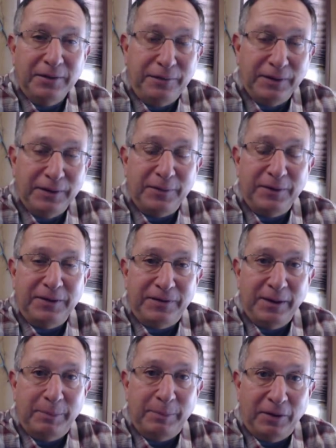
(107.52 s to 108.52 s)
feel free to
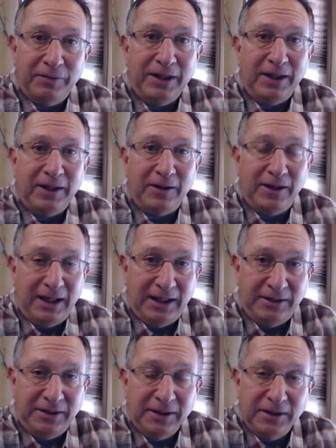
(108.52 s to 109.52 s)
flip over there
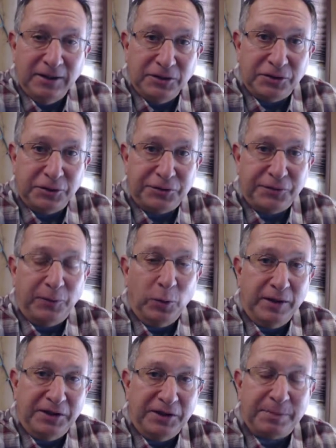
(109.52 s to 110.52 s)
and search
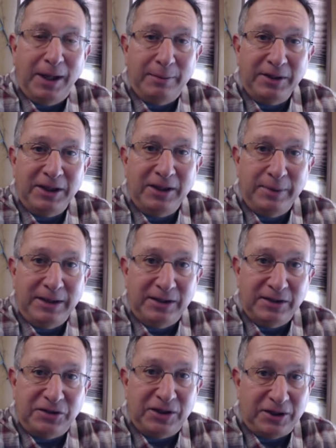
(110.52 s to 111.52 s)
for it. It's probably going to be in
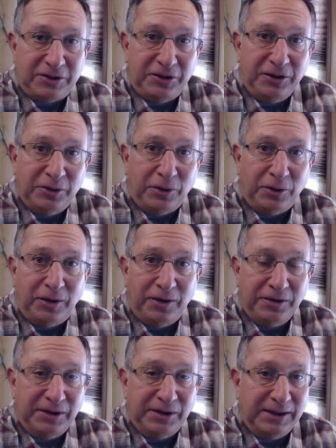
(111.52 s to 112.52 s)
the section
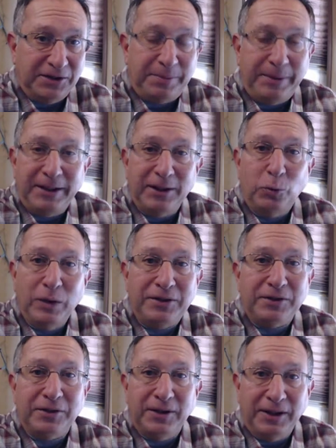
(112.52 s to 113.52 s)
called Spending a
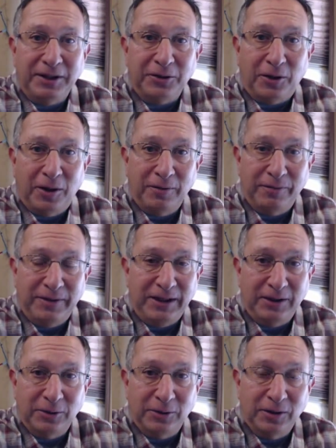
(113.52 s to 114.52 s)
Winter in Your
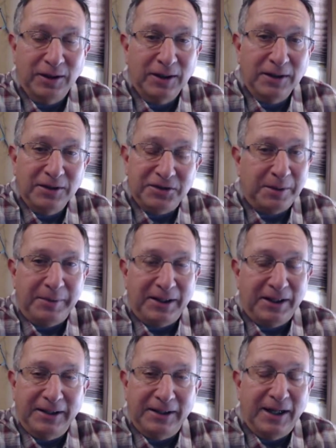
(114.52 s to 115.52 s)
RV or something
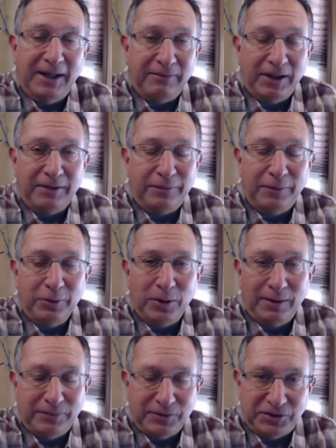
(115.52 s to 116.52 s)
like that. I've got a
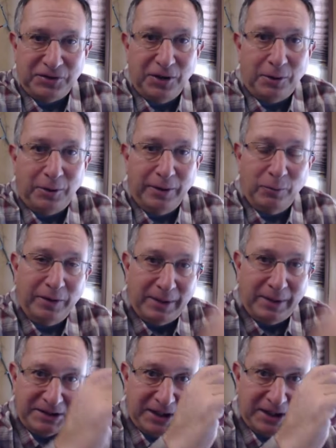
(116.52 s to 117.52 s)
photograph of snow on one of
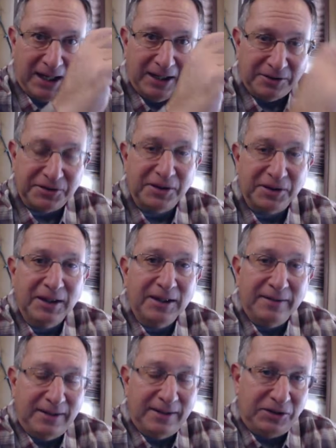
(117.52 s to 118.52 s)
my tiles
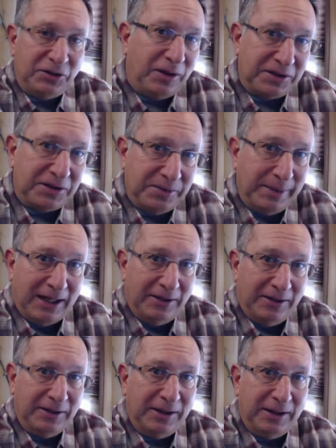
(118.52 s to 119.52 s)
that talks
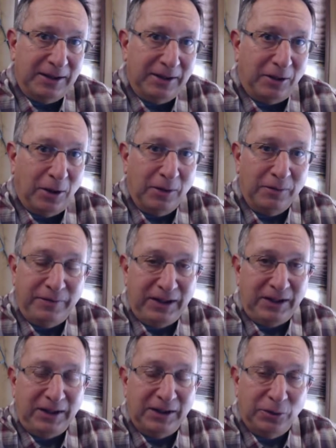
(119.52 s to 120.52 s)
about
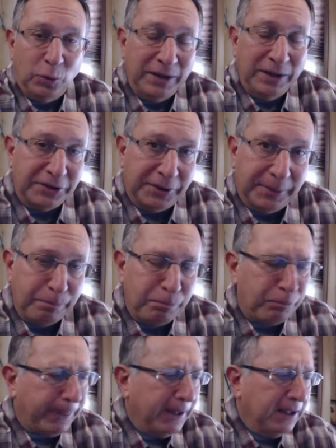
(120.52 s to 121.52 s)
RVing in the winter.
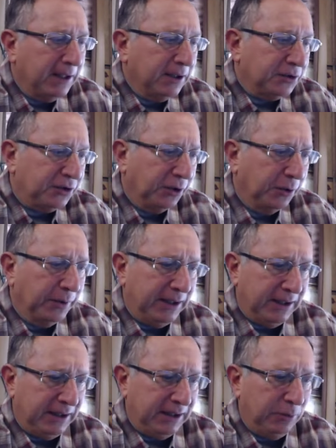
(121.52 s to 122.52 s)
So
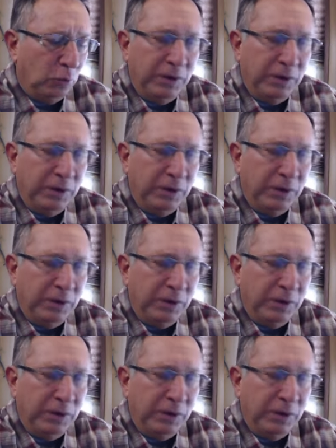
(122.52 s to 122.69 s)
the